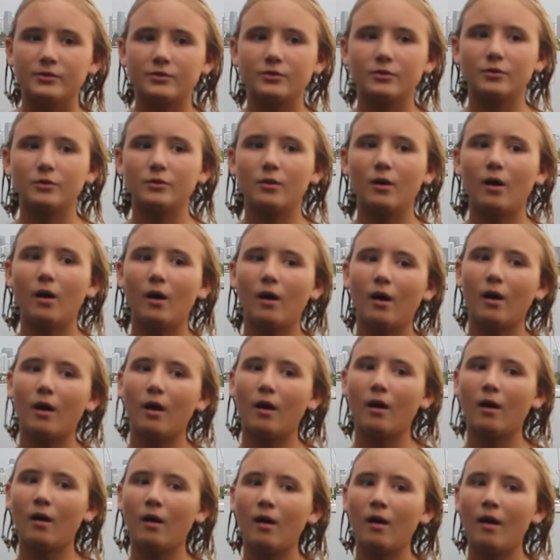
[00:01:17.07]
So
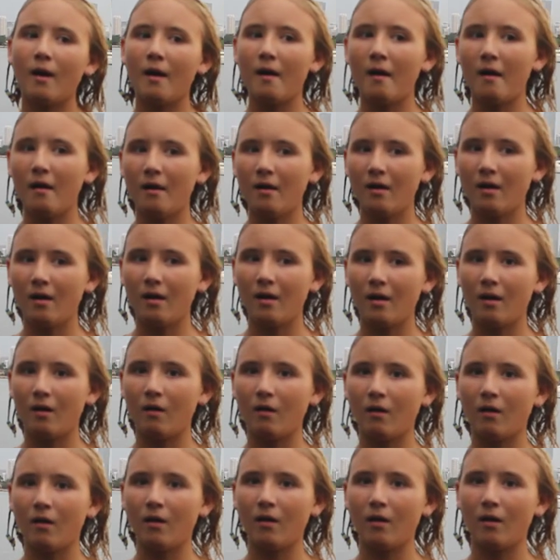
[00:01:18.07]

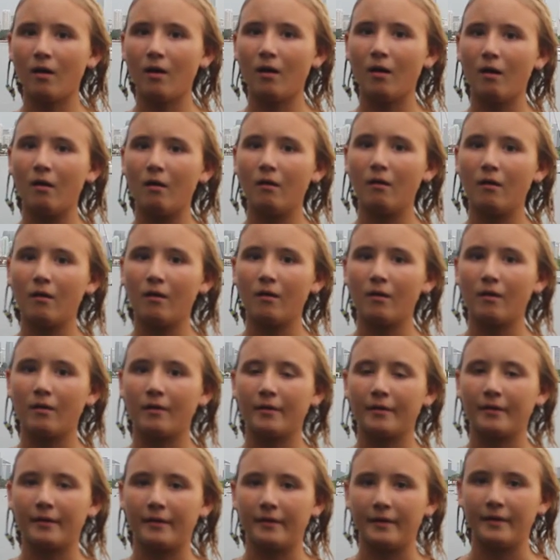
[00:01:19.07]
hard,